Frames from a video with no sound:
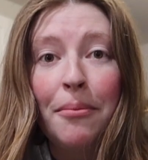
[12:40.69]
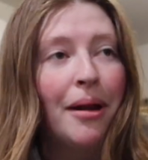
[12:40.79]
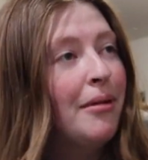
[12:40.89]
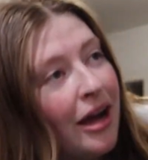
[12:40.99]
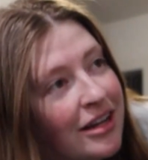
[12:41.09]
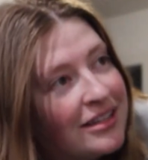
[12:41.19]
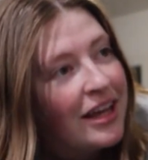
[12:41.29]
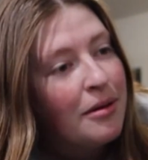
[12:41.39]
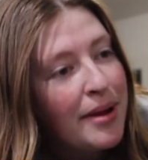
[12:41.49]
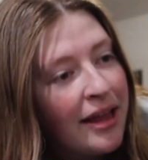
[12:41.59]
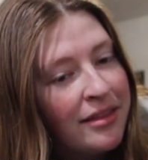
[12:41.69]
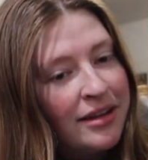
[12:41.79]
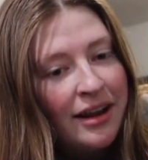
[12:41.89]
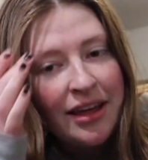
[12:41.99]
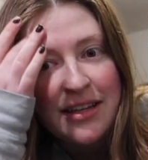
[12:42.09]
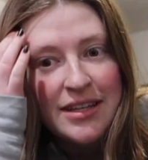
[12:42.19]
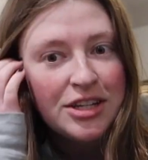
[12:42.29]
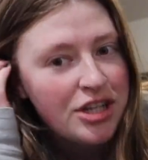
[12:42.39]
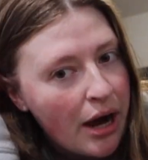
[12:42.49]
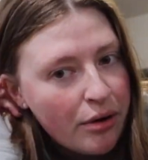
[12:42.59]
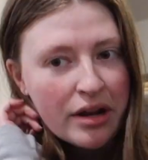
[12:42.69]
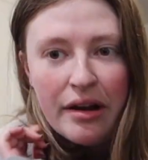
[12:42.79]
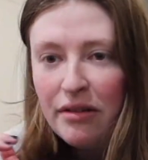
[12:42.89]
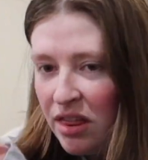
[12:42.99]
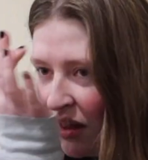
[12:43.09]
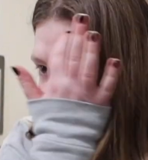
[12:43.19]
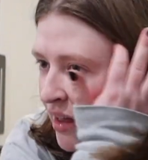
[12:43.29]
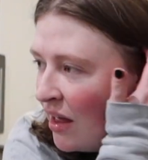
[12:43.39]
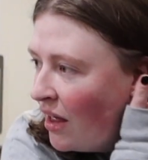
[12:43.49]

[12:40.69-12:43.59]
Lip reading: But I'm not going to take a bath tonight because I showered and everything.